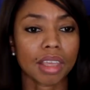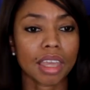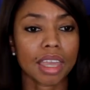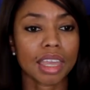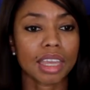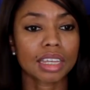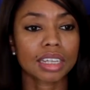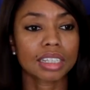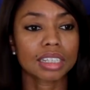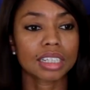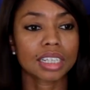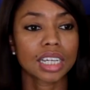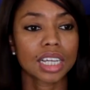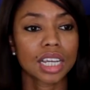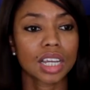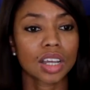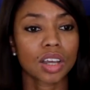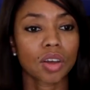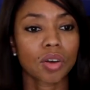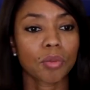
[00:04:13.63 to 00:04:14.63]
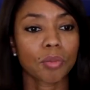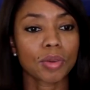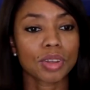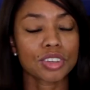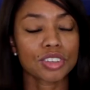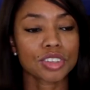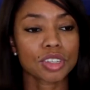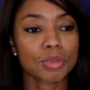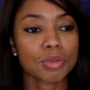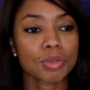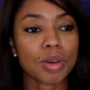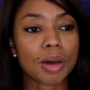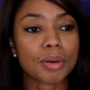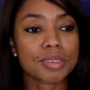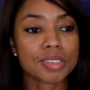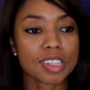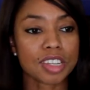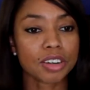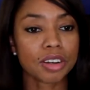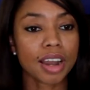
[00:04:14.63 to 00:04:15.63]
and when I
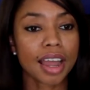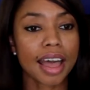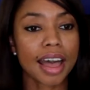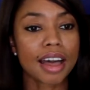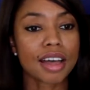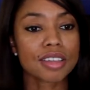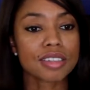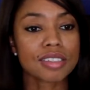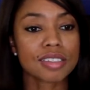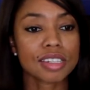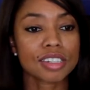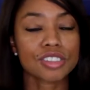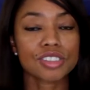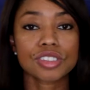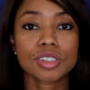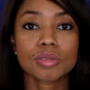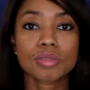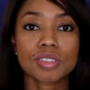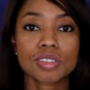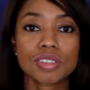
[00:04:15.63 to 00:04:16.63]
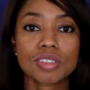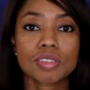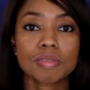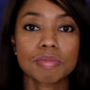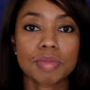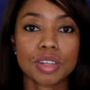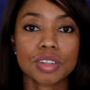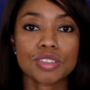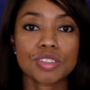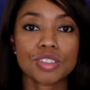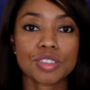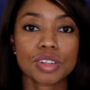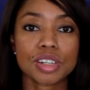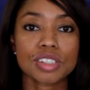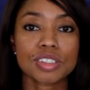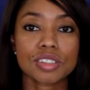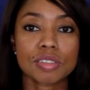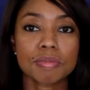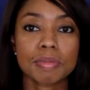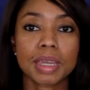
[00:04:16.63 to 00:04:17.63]
was at her house, and she was
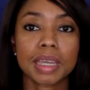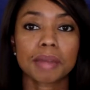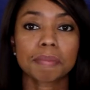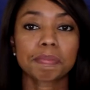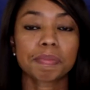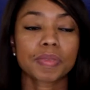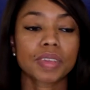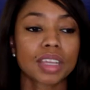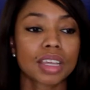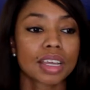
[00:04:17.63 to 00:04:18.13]
ministering to me,